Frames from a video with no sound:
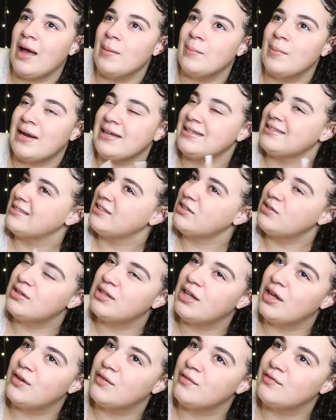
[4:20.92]
But I still
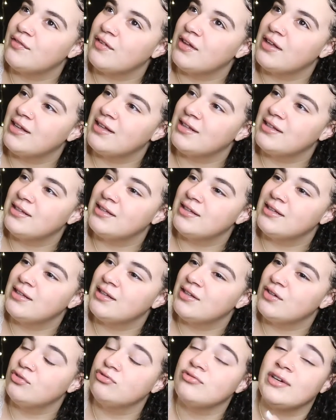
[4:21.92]
love
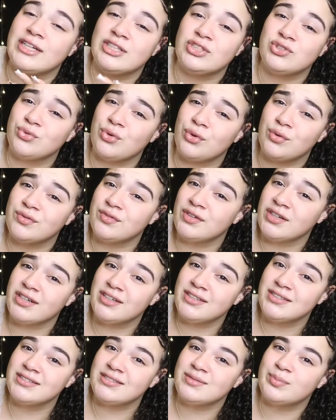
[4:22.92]
Range
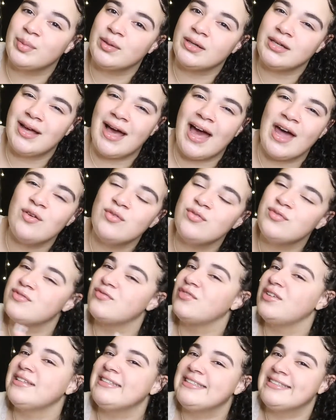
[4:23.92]
Rovers, but I don't
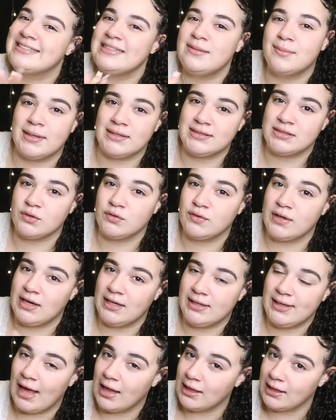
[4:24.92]
really see myself
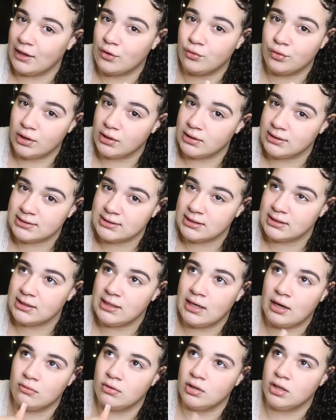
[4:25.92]
getting that. Like,
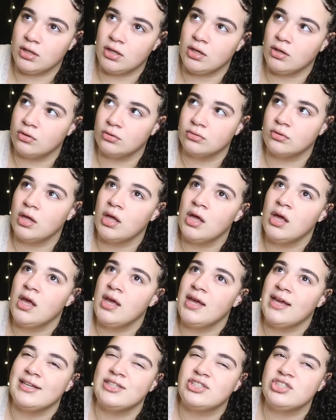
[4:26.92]
realistically, I really don't.
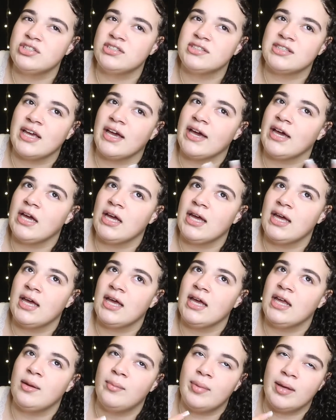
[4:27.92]
It's just like
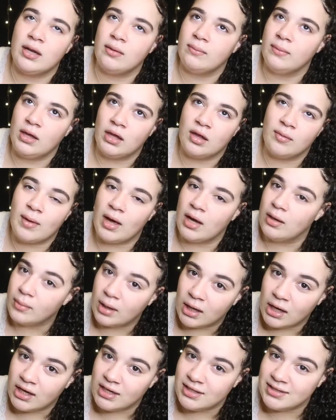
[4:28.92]
an epitome in my
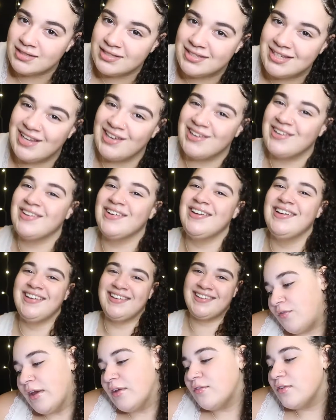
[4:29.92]
mind. So
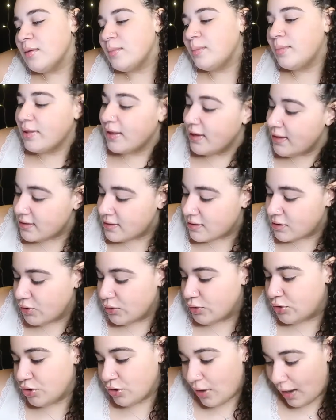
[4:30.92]
favorite place
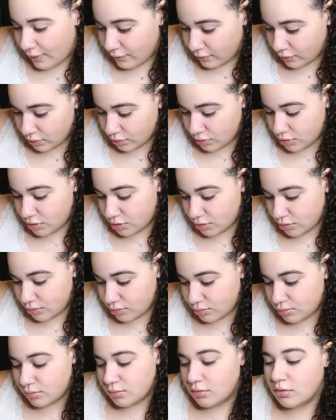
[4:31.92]
you traveled
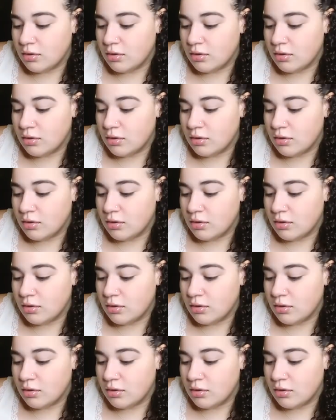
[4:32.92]
to?